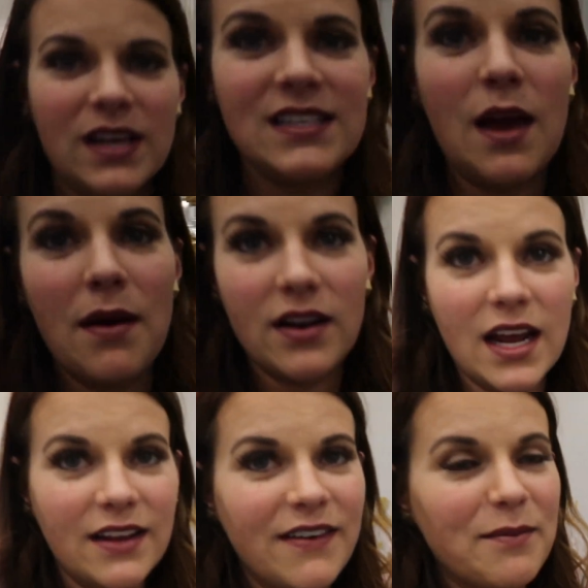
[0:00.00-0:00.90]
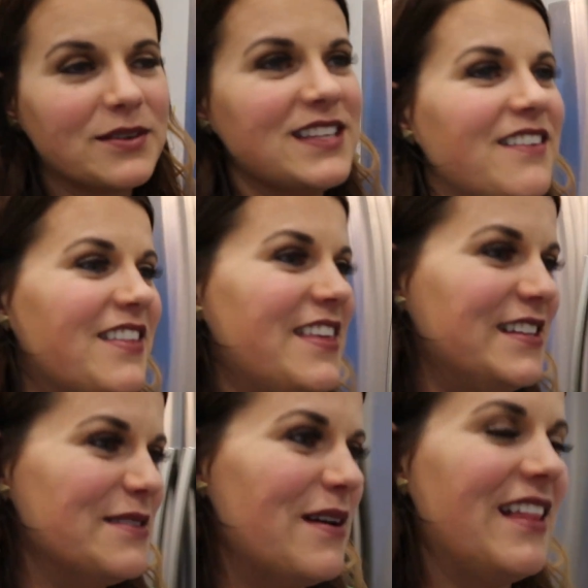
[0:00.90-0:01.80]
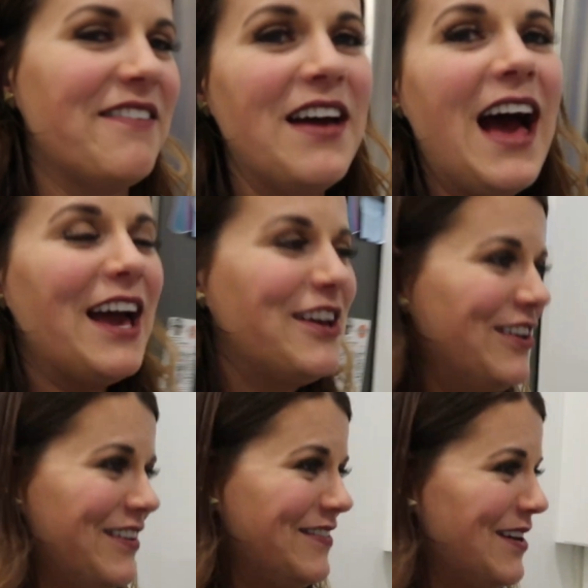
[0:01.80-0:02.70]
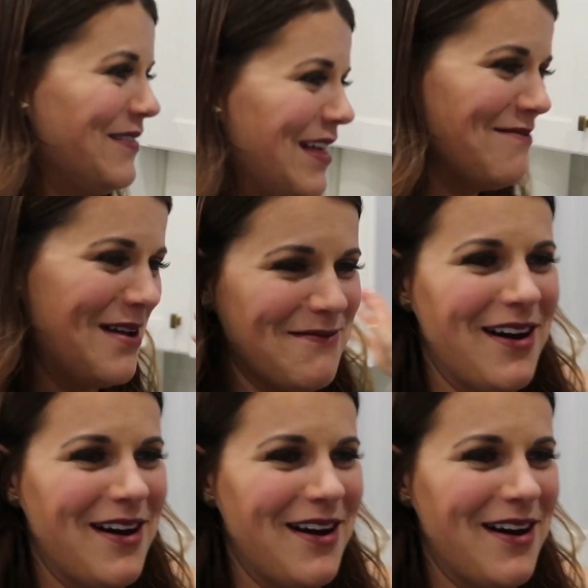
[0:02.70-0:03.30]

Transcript: what I say about 95% of the things in my life. I couldn't have done it without my